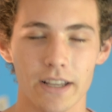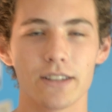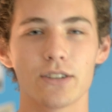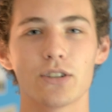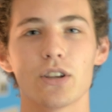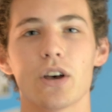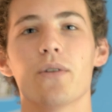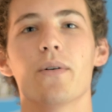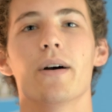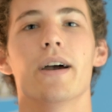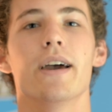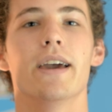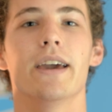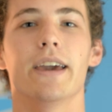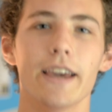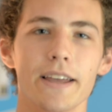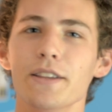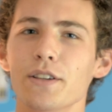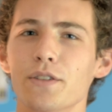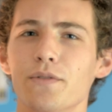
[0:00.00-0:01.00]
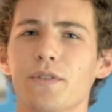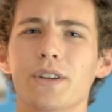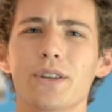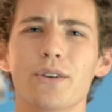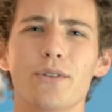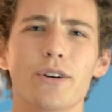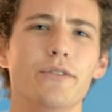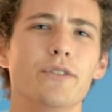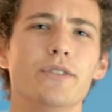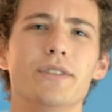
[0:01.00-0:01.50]
And so in this
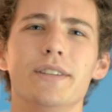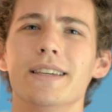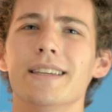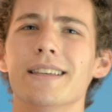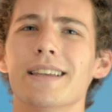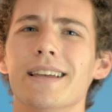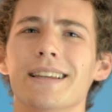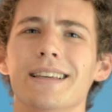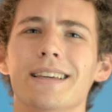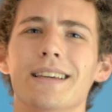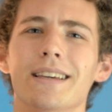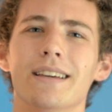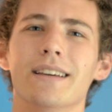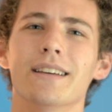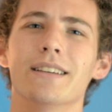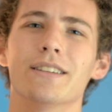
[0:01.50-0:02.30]
video, if you've seen any